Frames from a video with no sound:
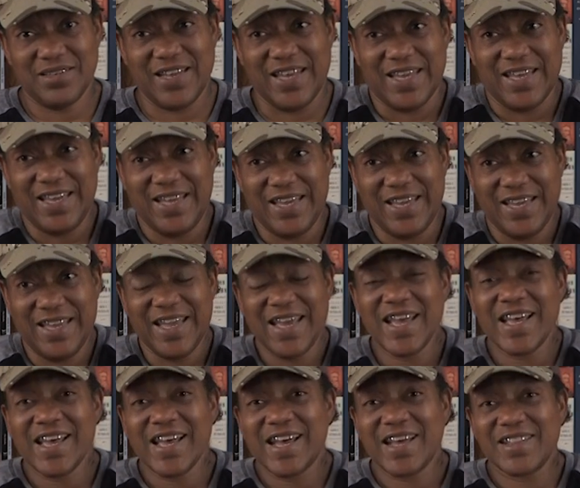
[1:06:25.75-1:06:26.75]
I
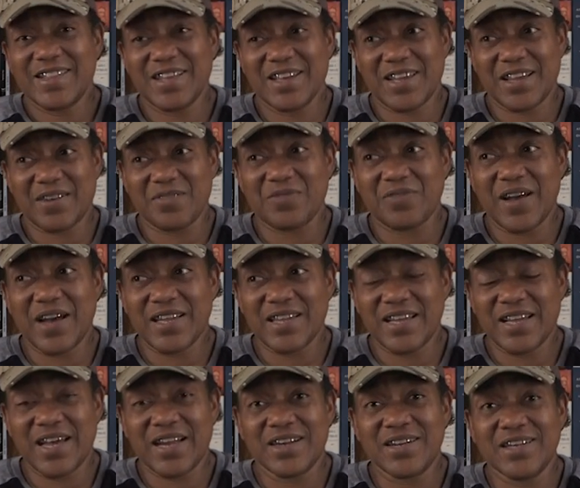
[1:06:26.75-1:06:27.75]
think I
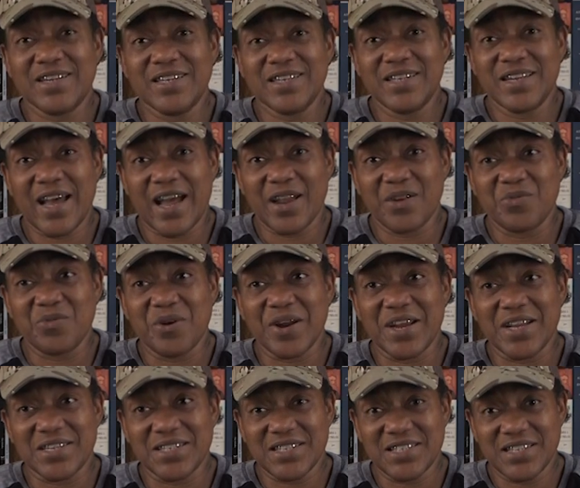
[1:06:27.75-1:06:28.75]
finally got a good night
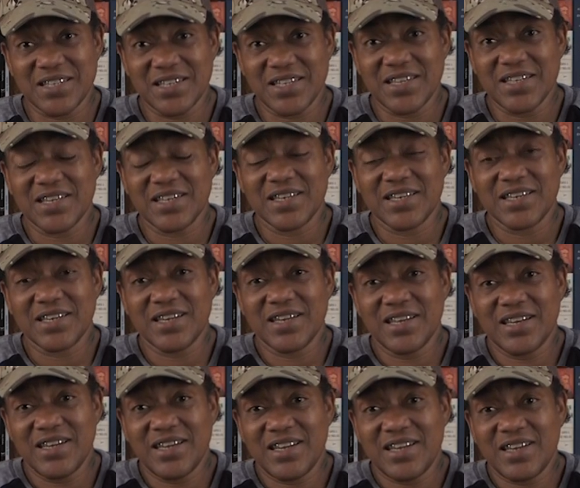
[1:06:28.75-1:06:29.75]
rest,
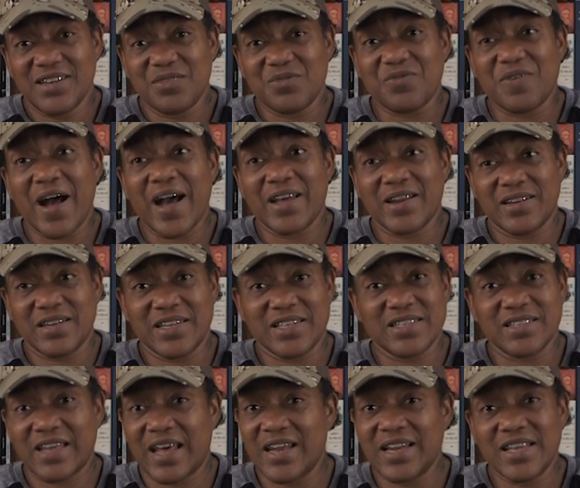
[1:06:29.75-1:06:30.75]
finally,
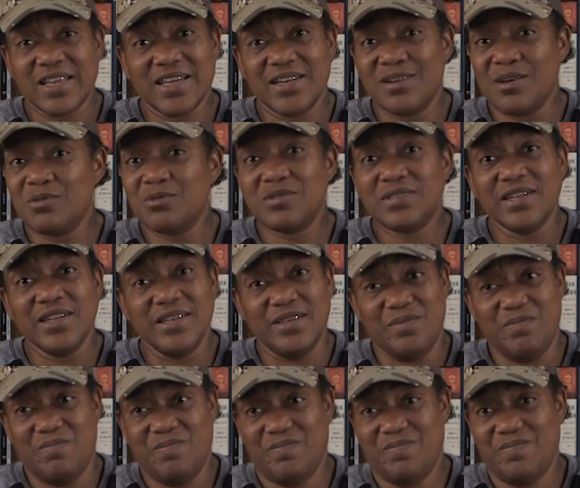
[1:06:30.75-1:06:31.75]
because I didn't get no
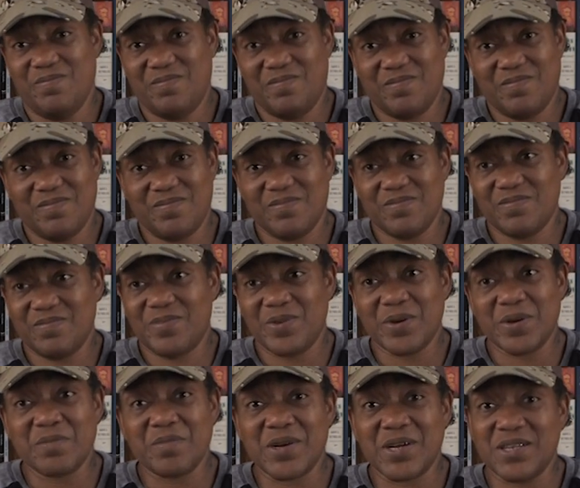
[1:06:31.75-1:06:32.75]
sleep,
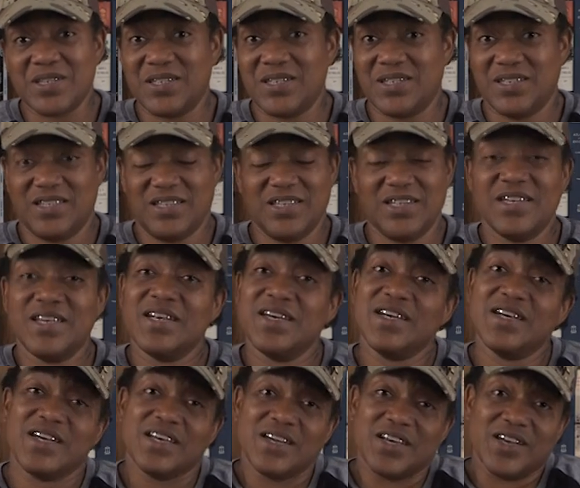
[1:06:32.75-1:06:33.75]
pretty much,
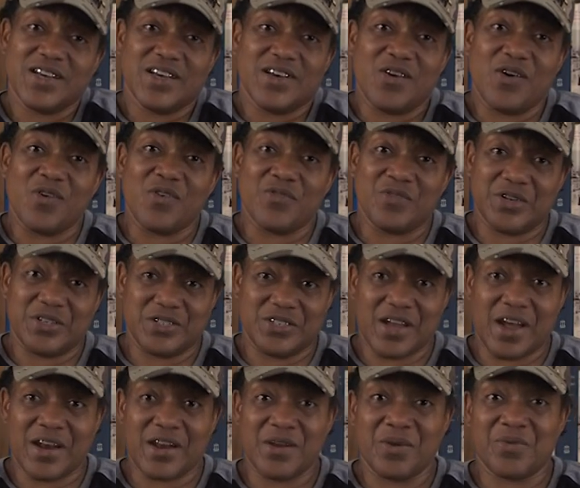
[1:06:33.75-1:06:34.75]
over in
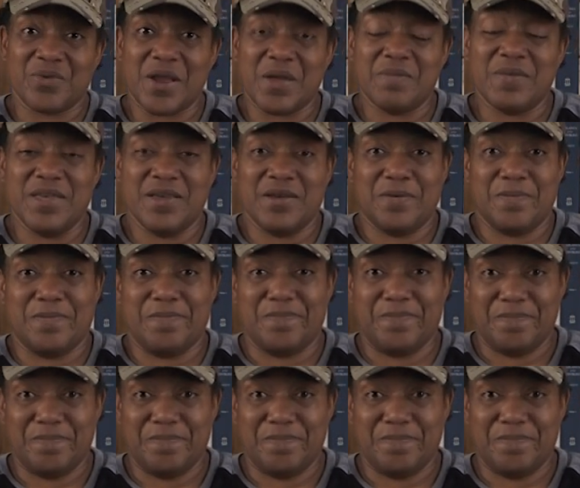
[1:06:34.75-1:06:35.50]
Saudi Arabia.